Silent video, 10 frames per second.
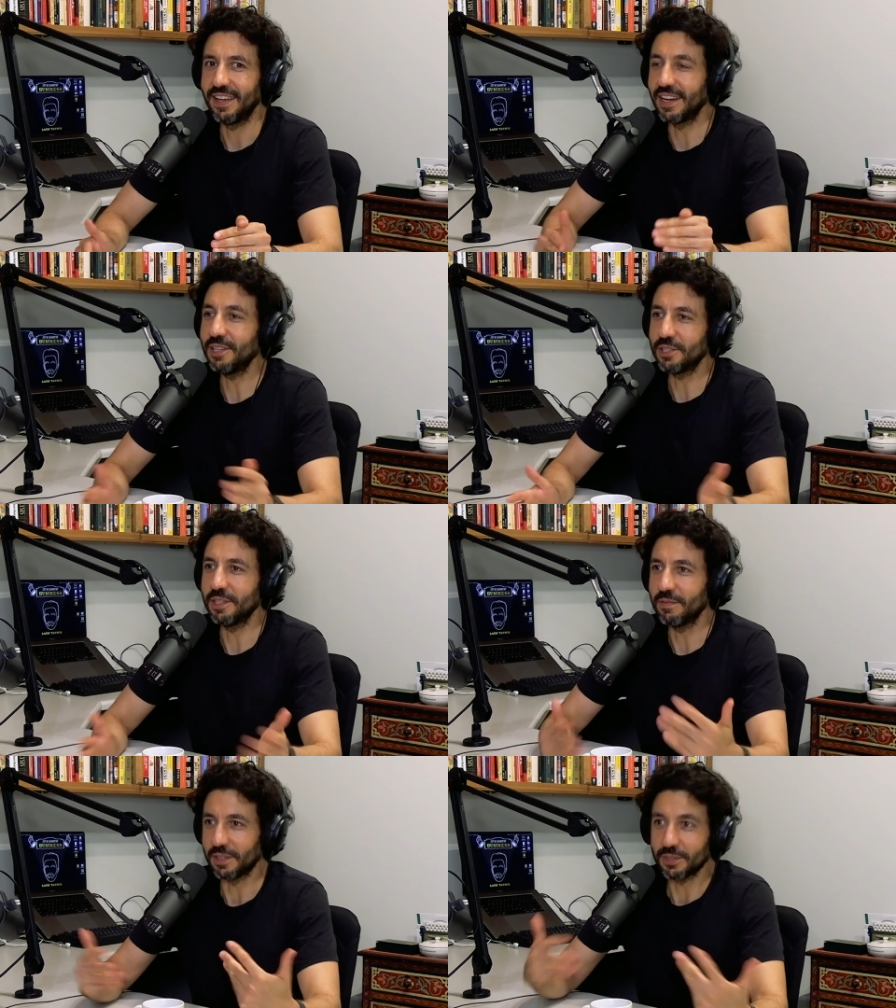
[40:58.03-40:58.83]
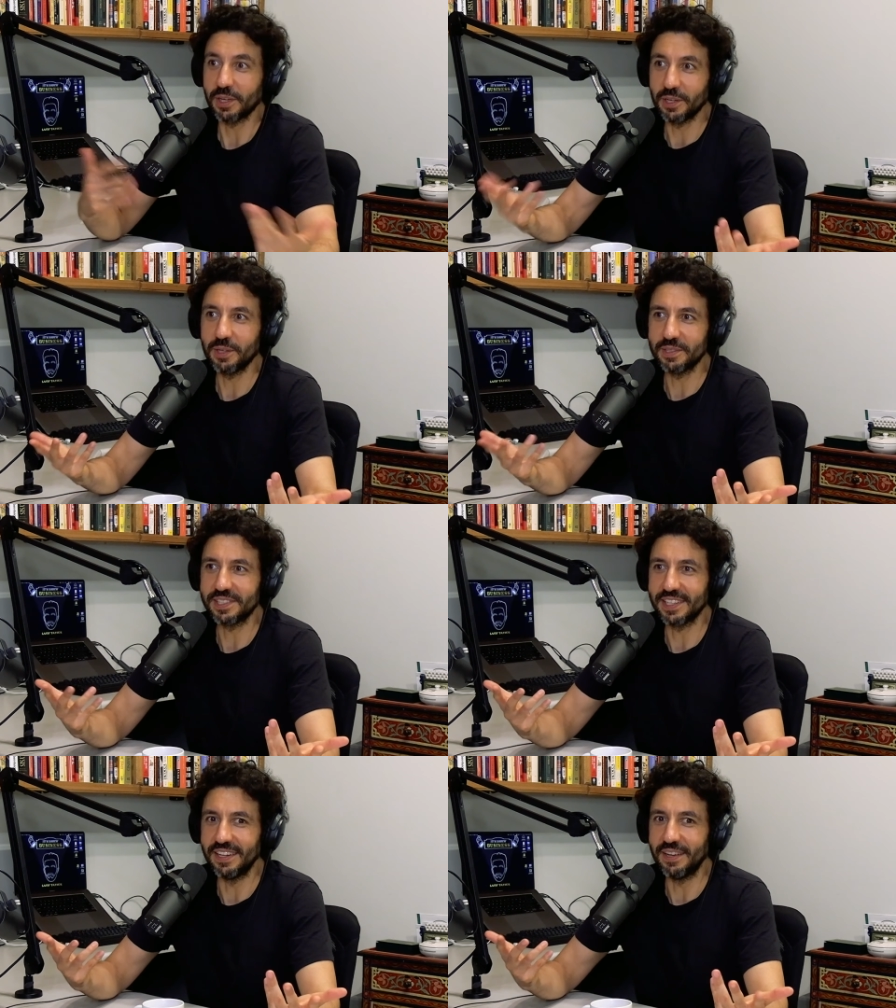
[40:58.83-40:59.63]
And I used to live there, so I know the
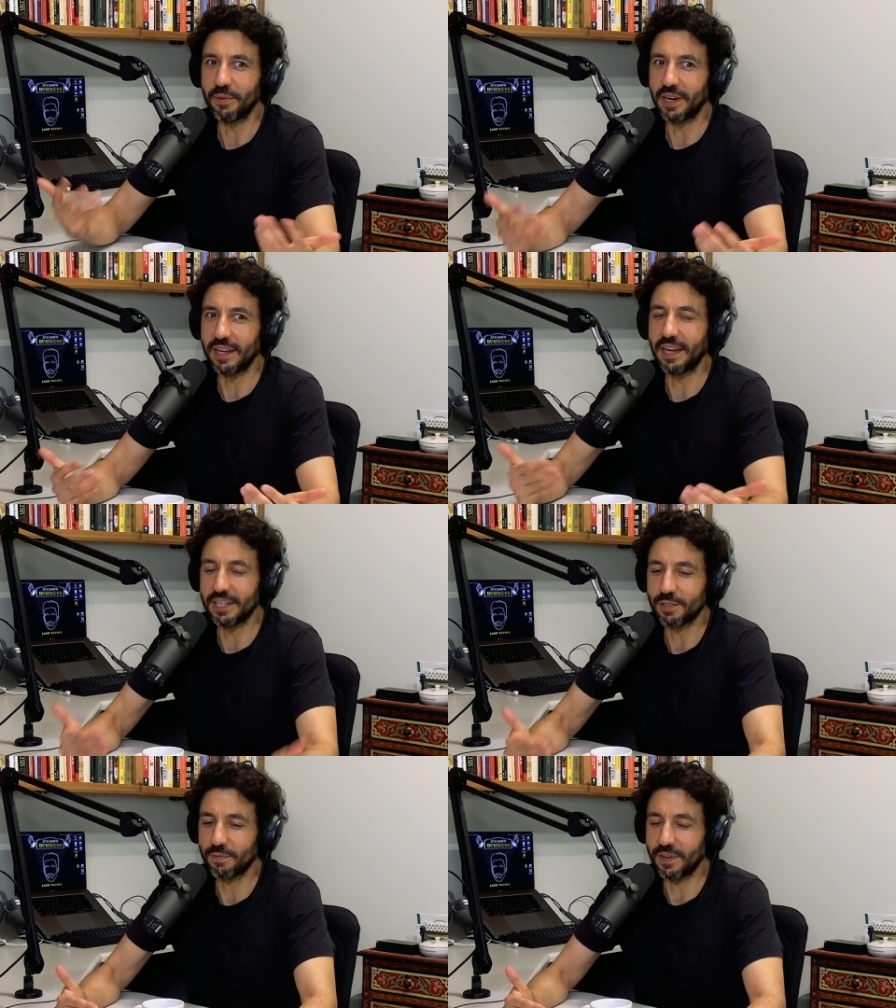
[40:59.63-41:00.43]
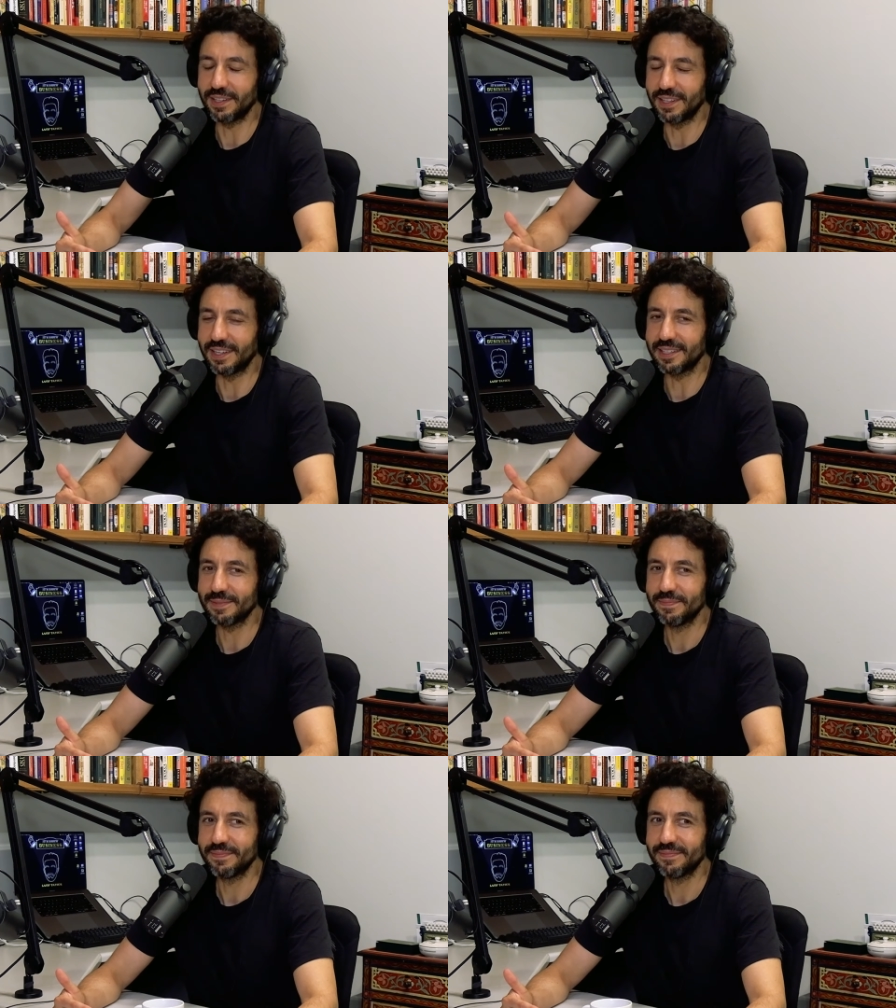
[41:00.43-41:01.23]
city where I, I just felt
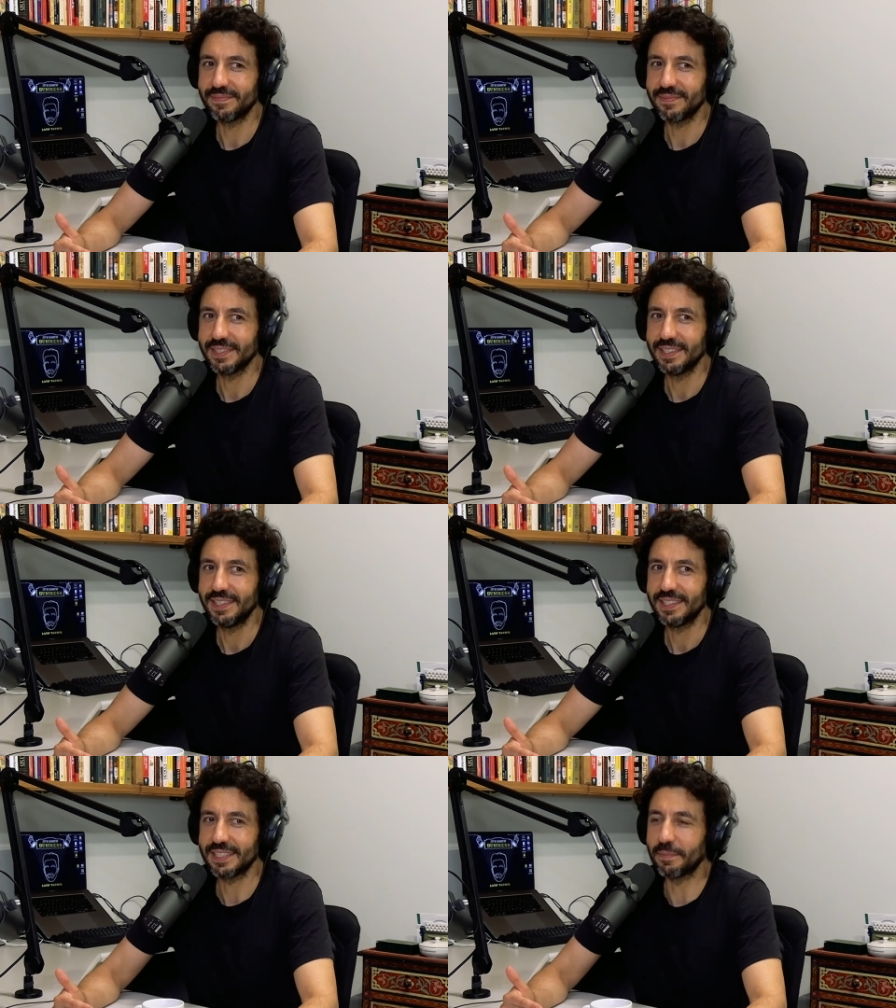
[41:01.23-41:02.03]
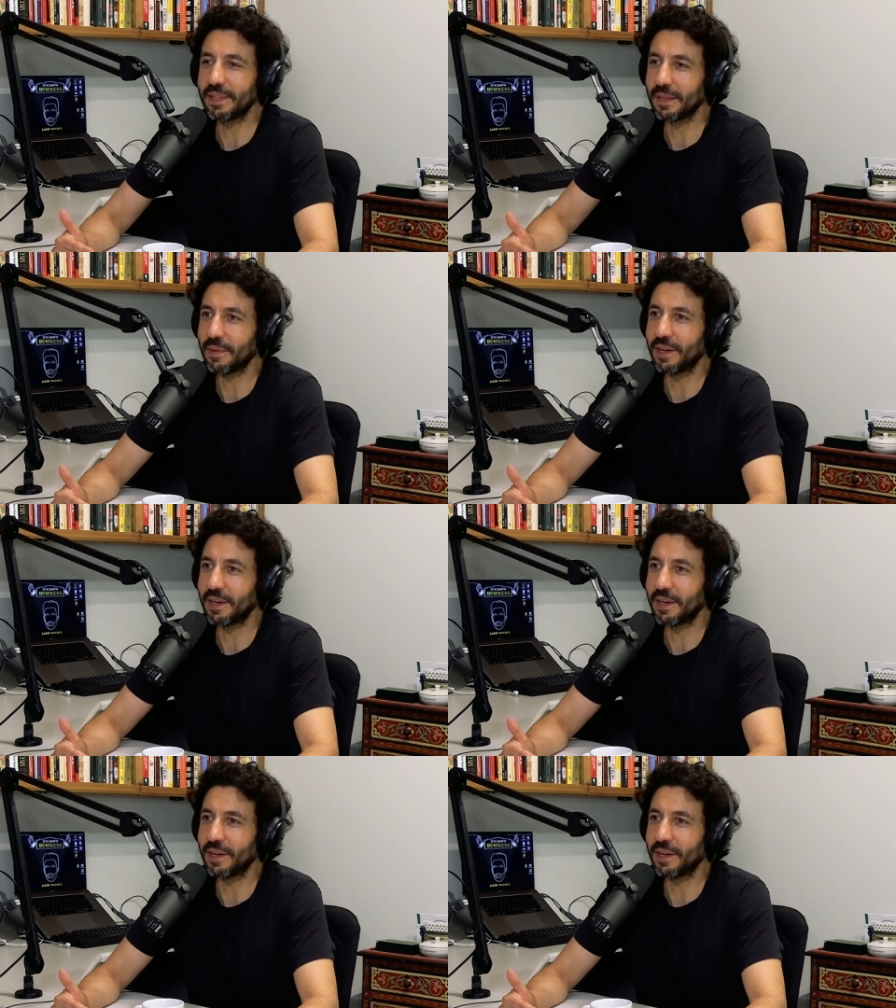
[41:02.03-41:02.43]
like something